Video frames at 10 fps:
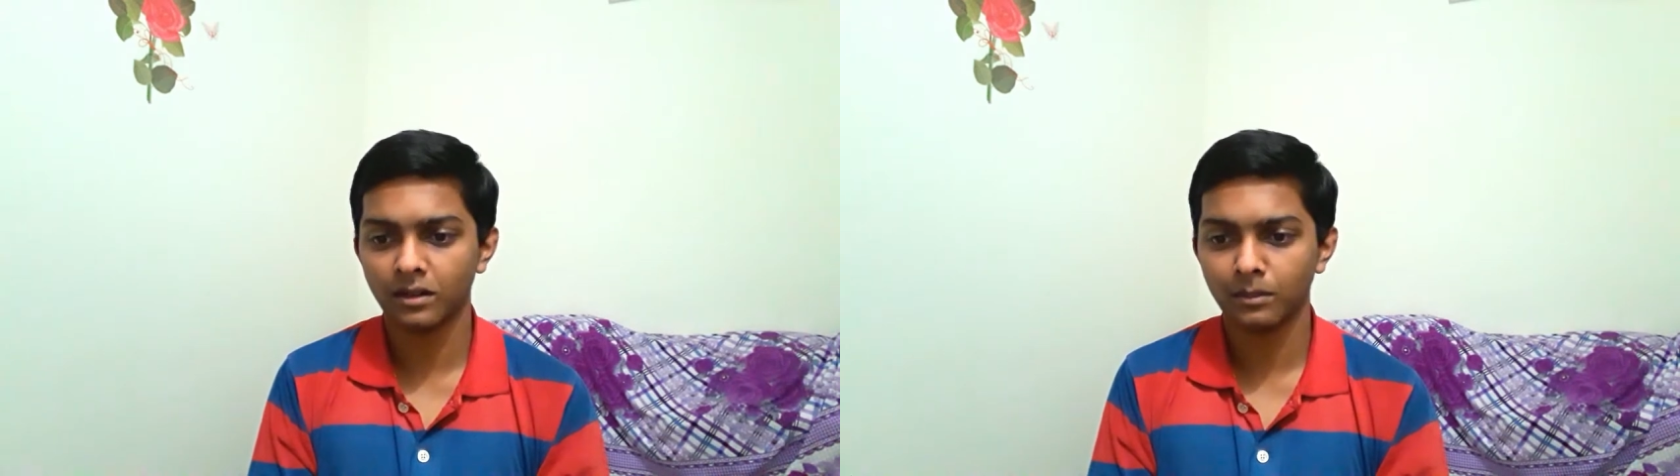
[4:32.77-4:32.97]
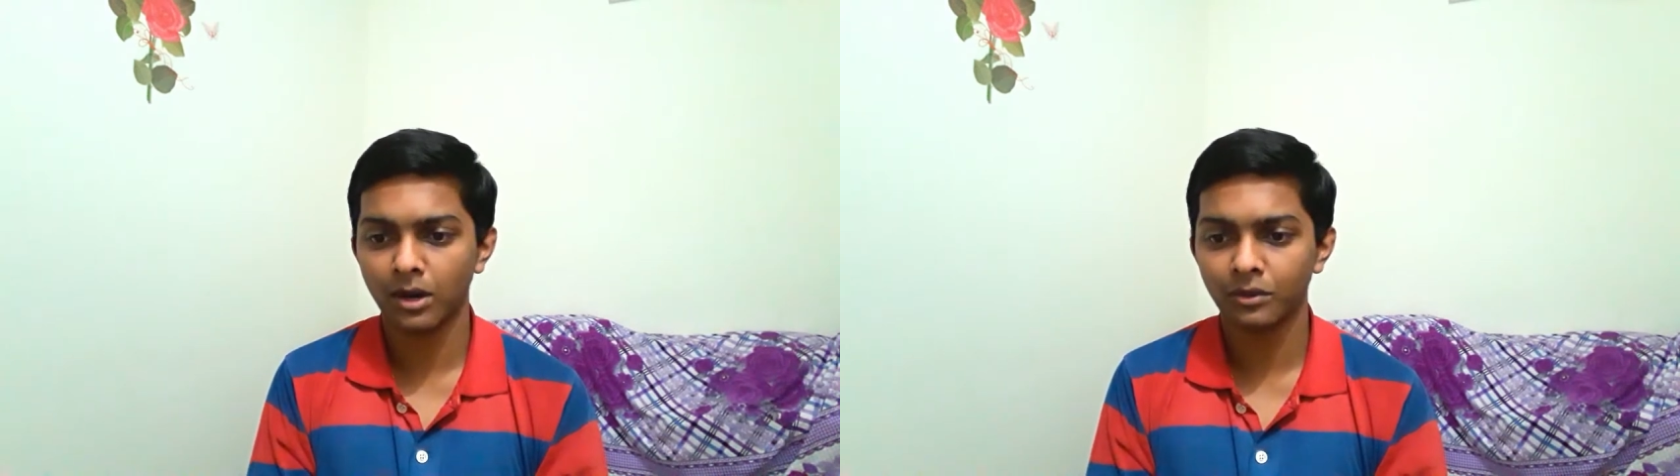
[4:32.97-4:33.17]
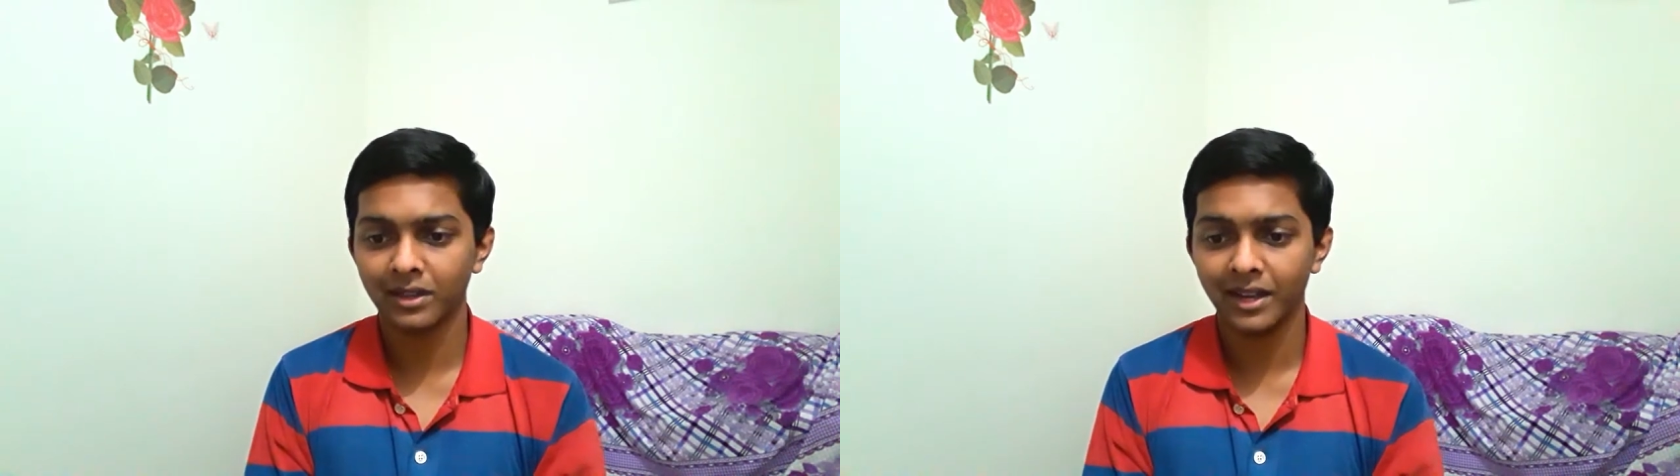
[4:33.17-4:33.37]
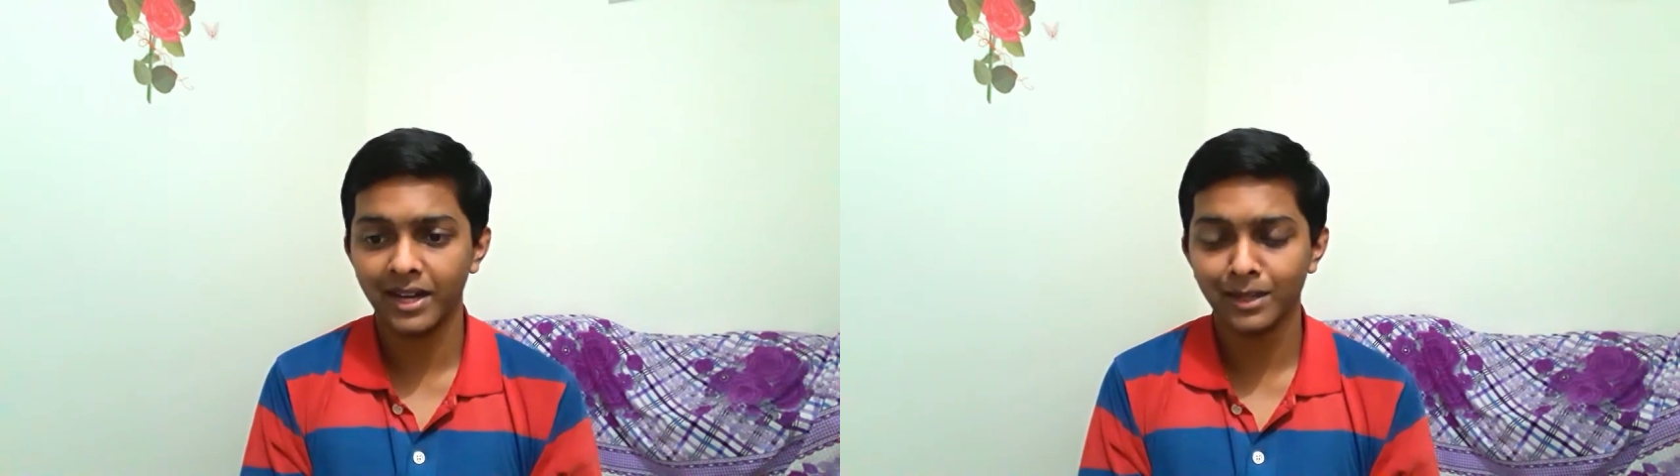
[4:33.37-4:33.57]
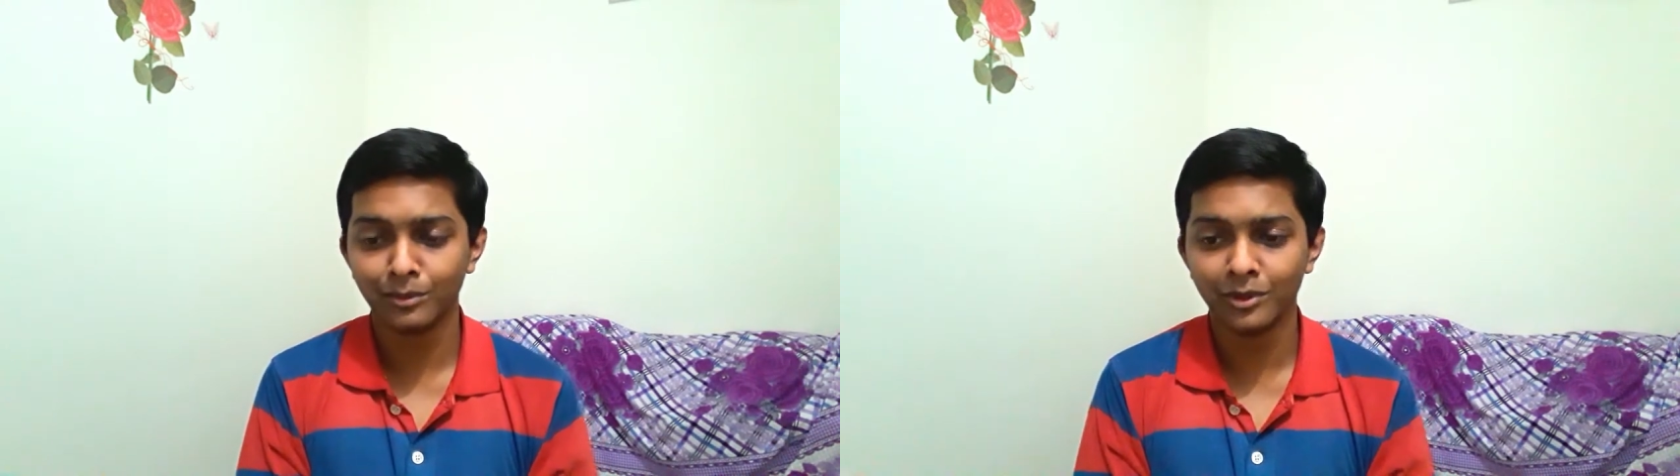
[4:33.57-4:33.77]
about the
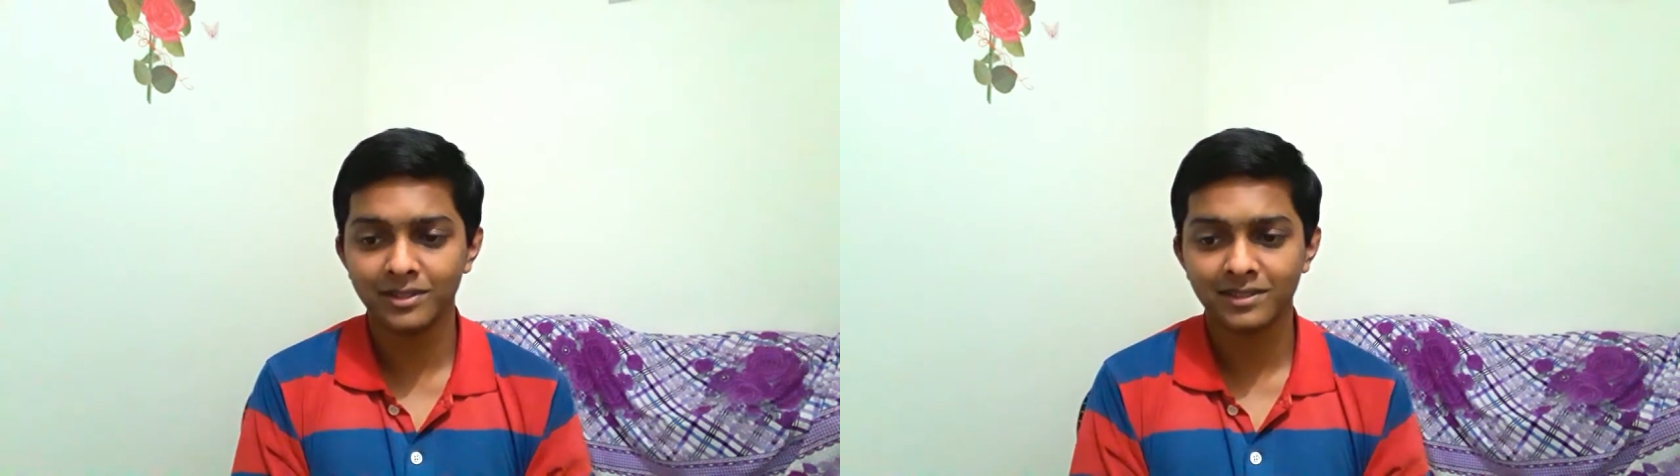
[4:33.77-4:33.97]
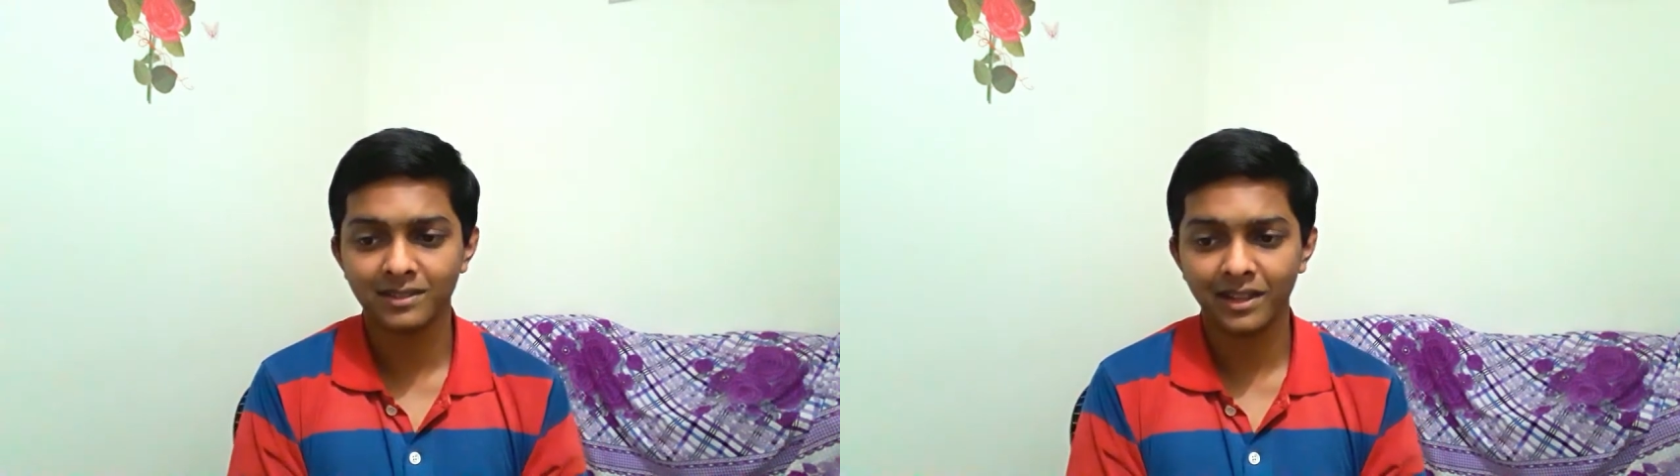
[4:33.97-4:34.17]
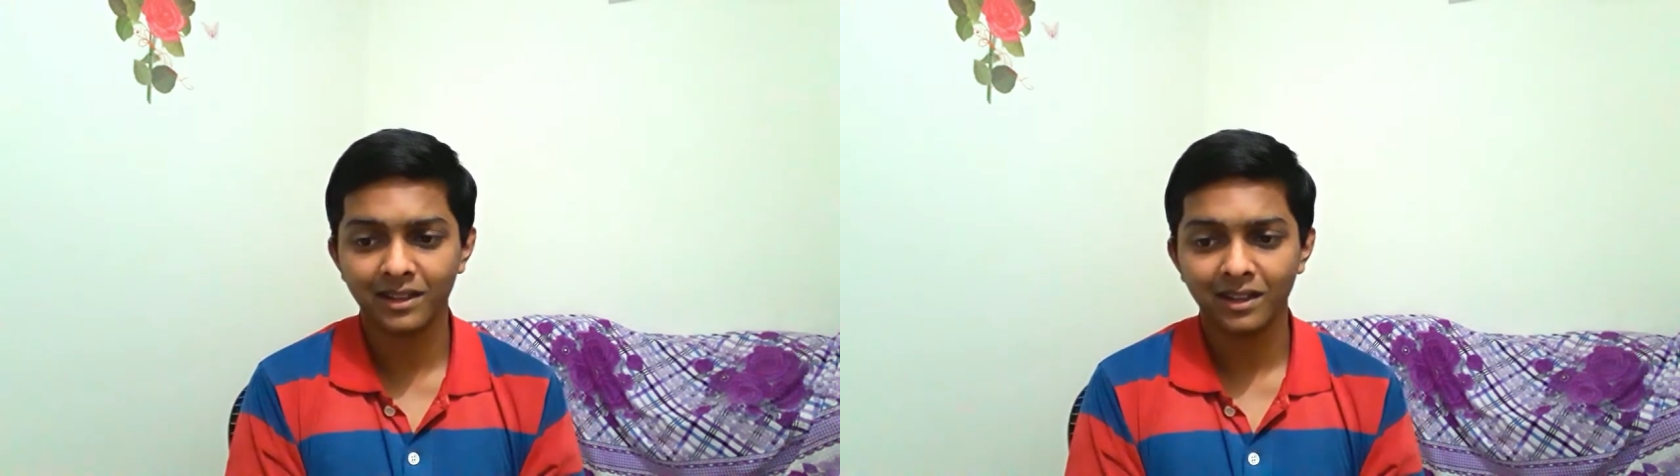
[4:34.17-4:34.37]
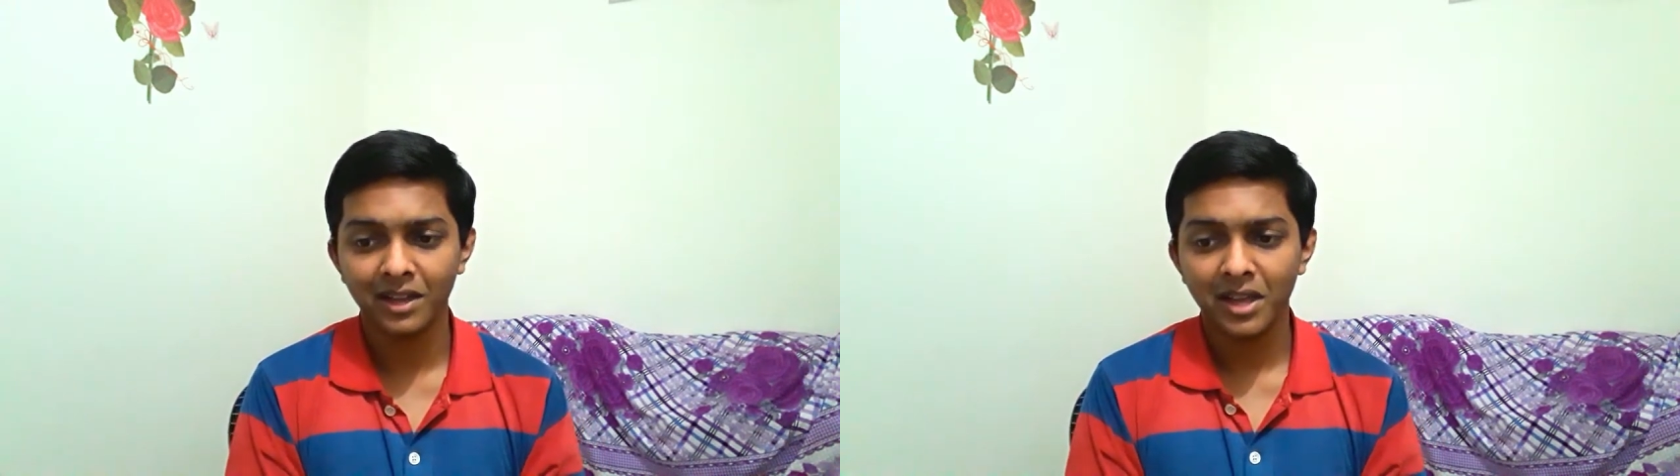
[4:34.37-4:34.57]
AWS is like